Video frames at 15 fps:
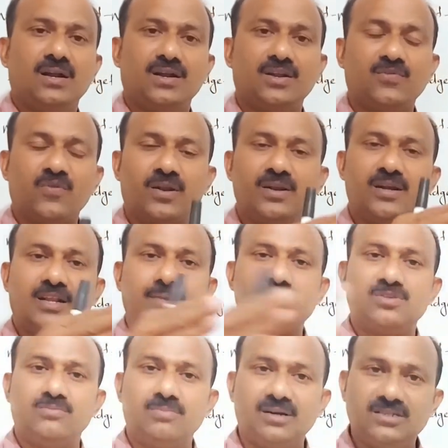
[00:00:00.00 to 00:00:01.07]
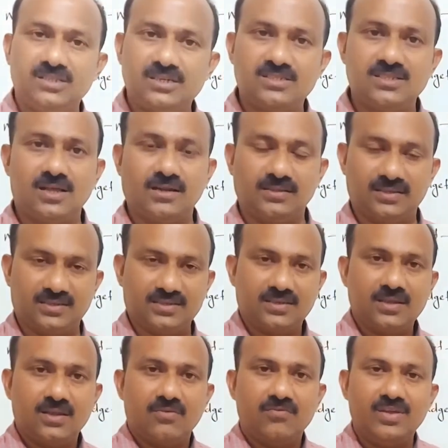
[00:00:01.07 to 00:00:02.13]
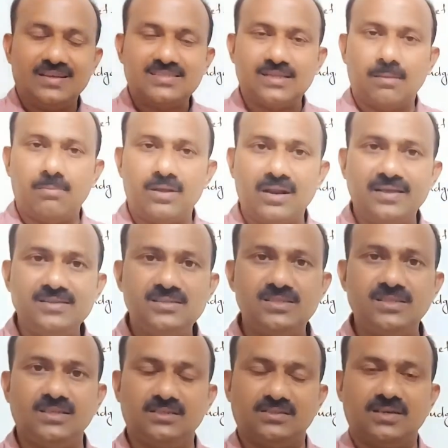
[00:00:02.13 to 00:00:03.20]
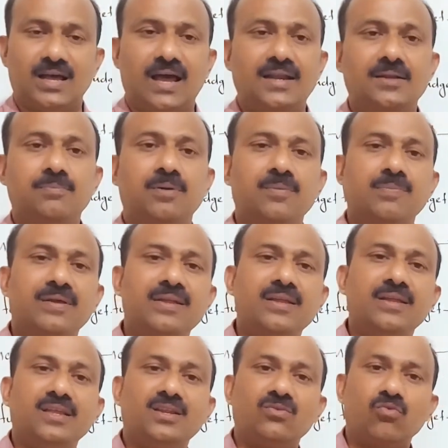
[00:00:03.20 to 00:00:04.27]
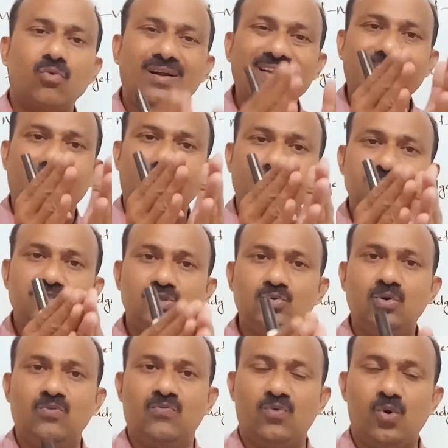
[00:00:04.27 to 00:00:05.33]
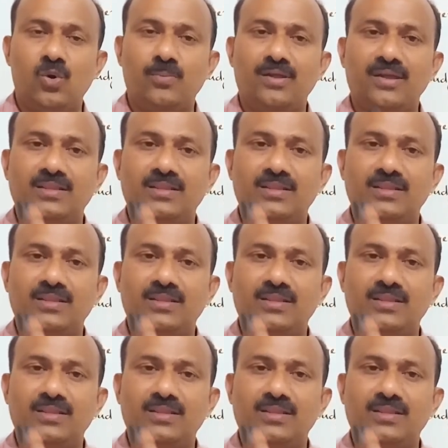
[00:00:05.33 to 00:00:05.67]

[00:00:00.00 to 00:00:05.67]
different types of budgets are there. We are summarizing and preparing in one capsule form,